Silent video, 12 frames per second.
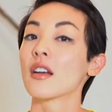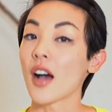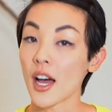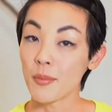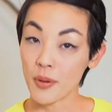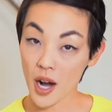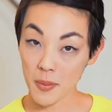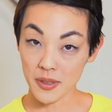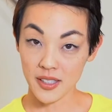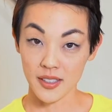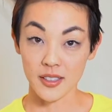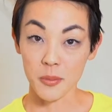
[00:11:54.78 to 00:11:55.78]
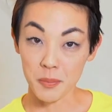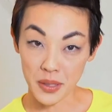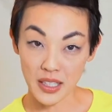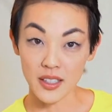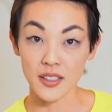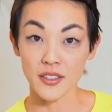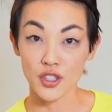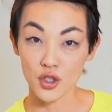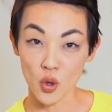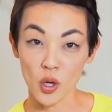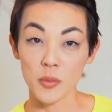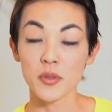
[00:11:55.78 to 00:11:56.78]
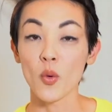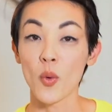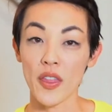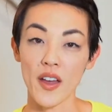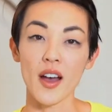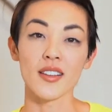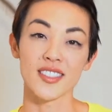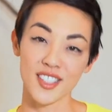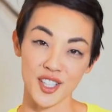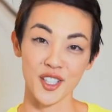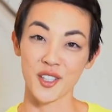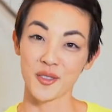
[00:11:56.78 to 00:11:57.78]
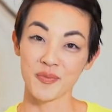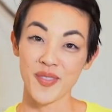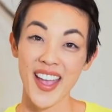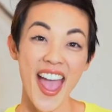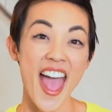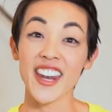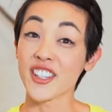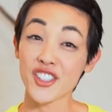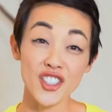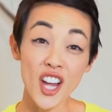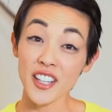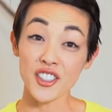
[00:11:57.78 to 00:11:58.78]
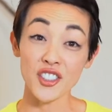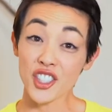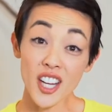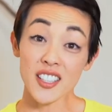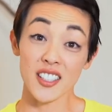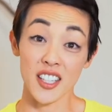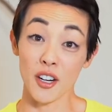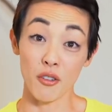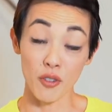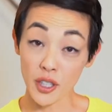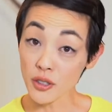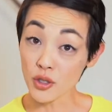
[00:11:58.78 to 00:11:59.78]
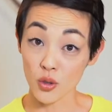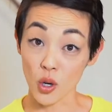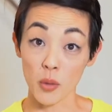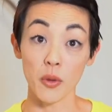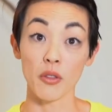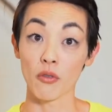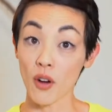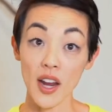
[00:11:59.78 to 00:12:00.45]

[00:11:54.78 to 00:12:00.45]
God promises to be in storms with us too. And it's not just in a real storm with